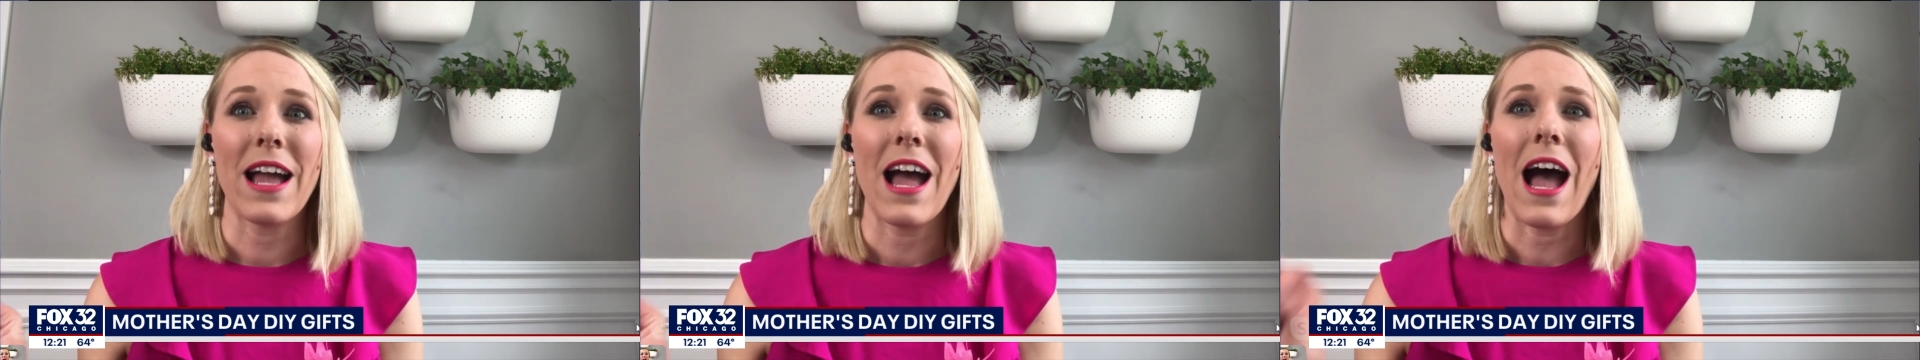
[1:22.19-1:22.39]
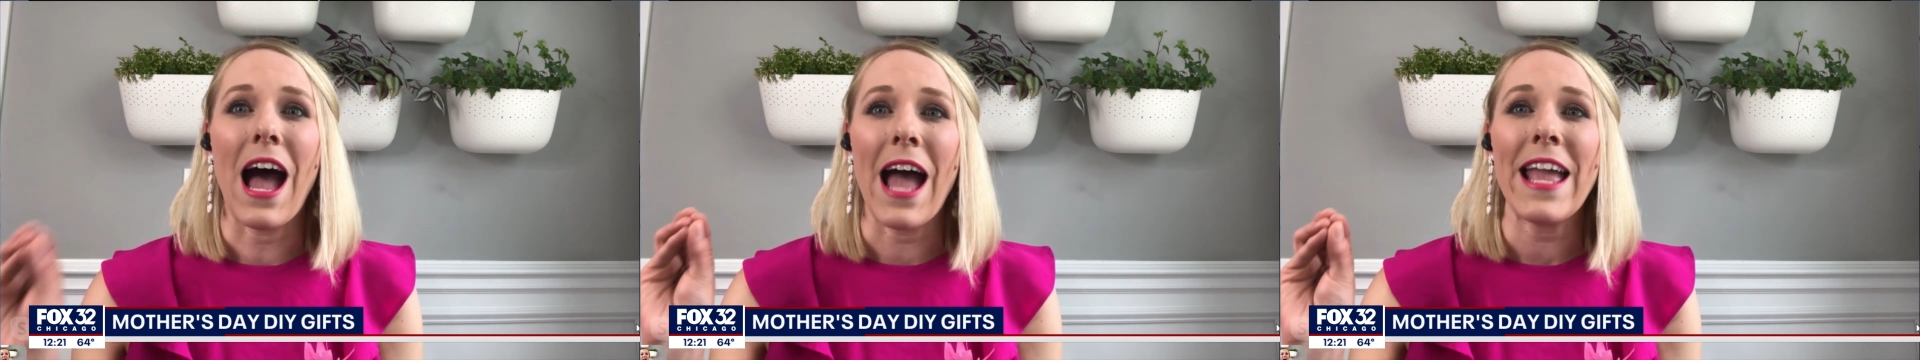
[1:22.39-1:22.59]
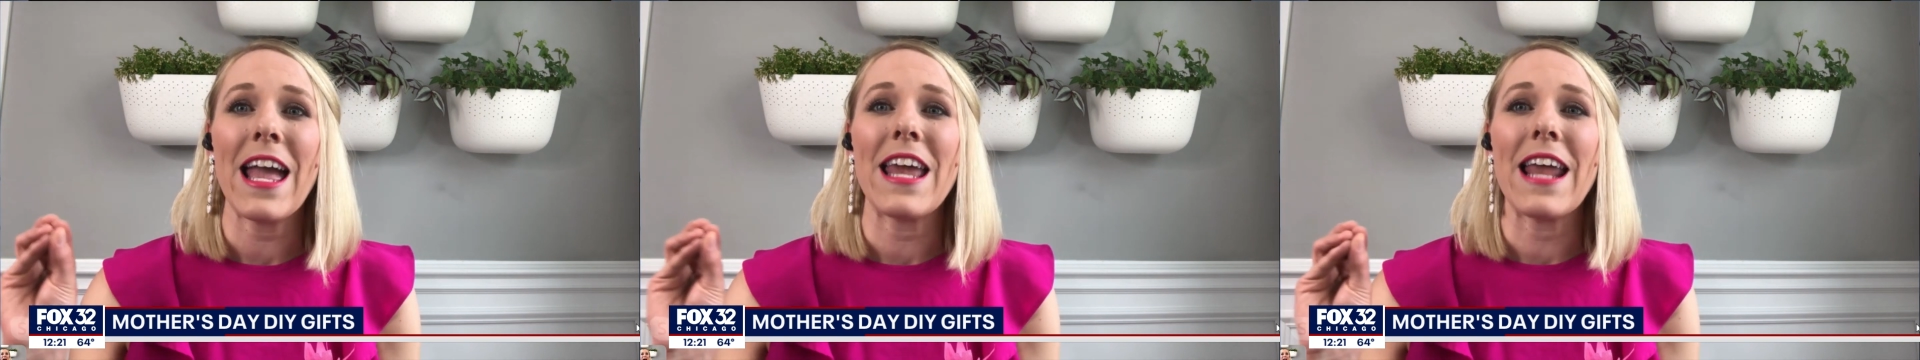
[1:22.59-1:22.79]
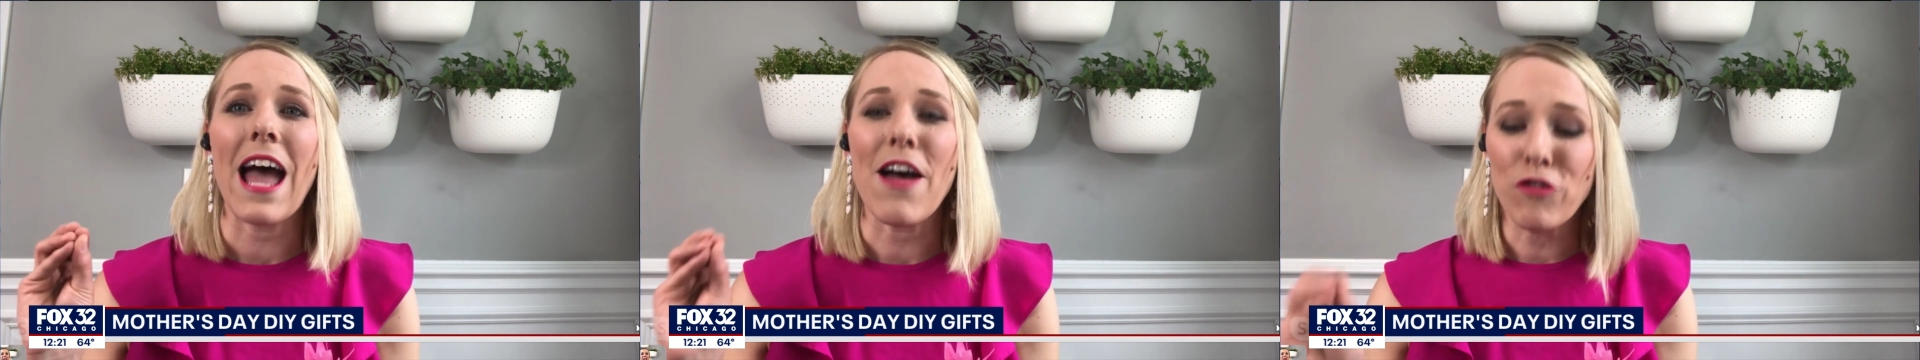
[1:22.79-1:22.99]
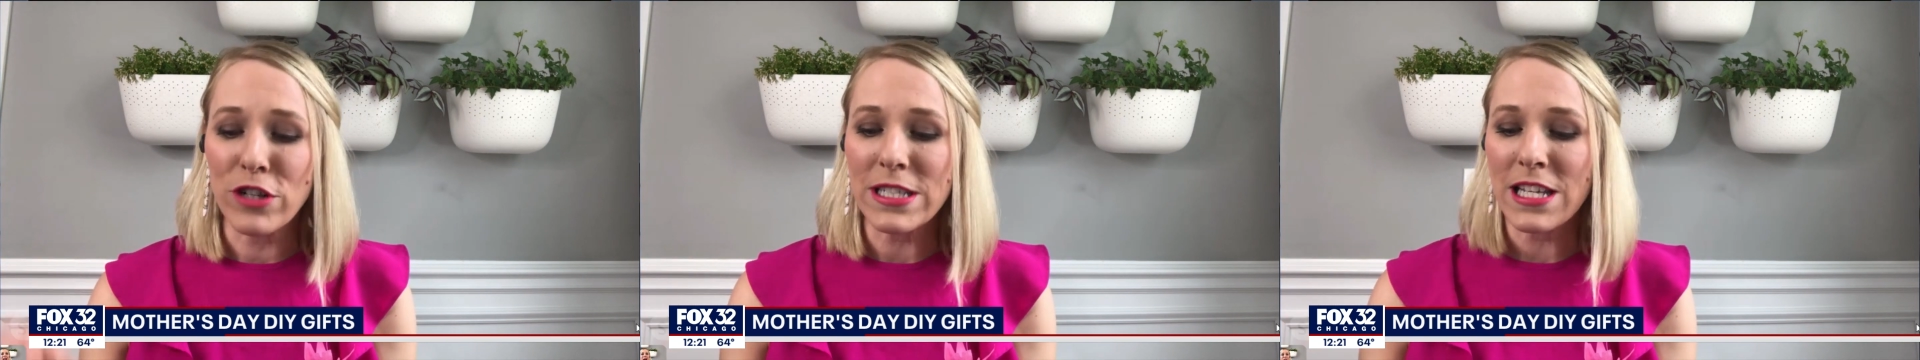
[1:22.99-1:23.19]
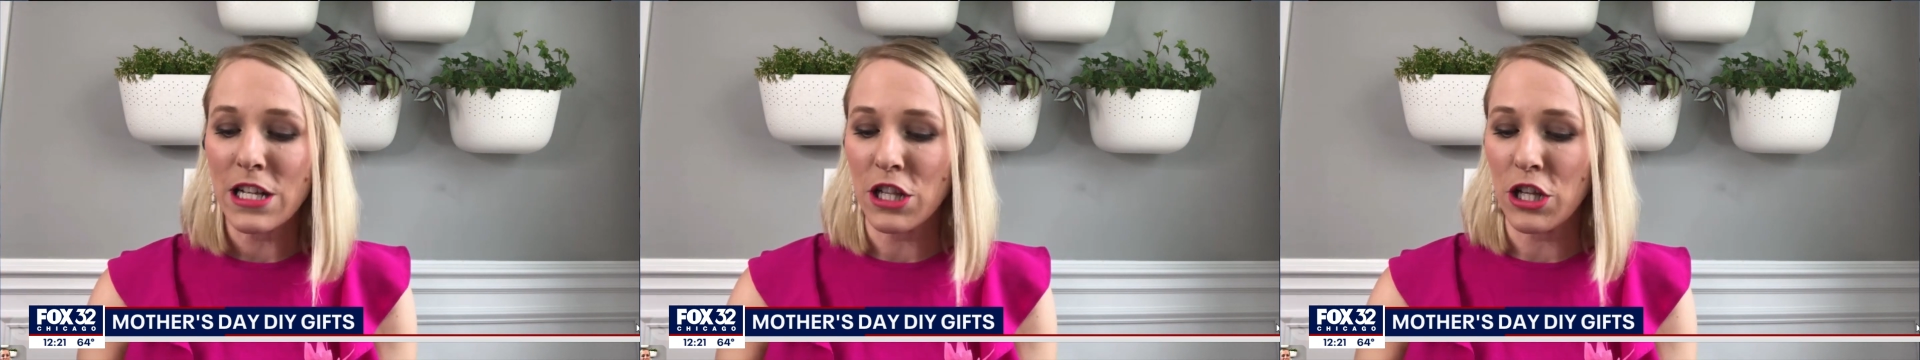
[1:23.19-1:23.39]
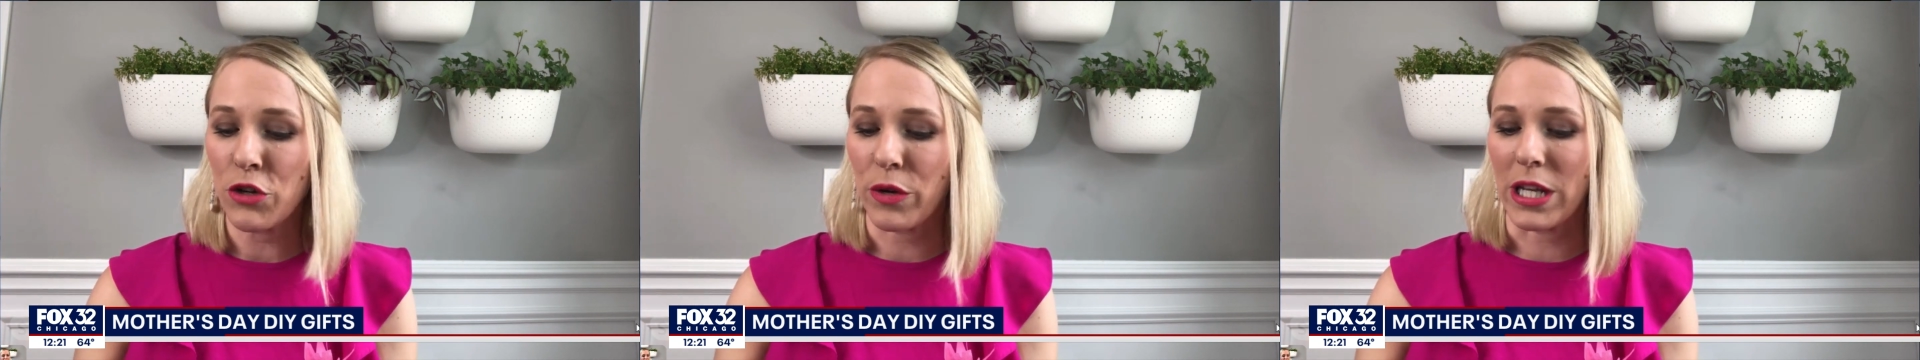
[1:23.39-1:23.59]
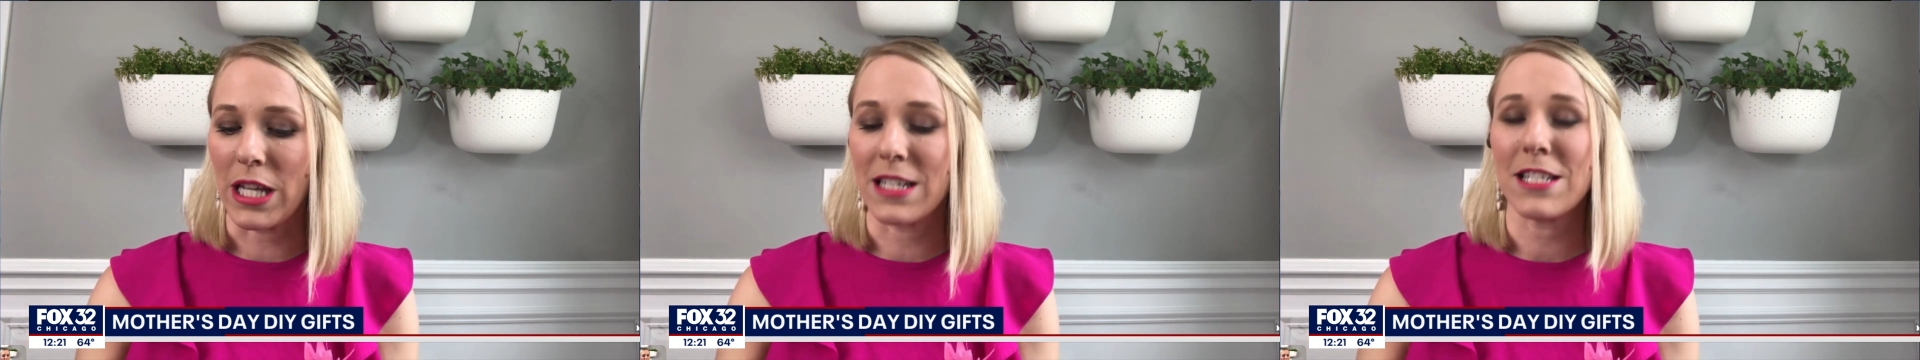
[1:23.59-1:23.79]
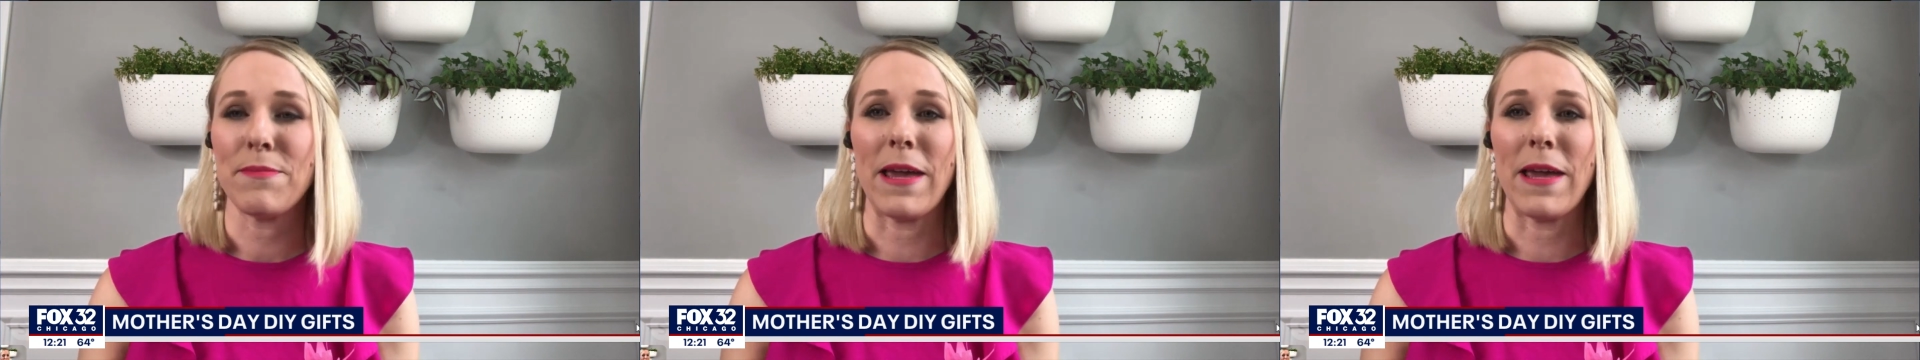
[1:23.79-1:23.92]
I had every single ingredient to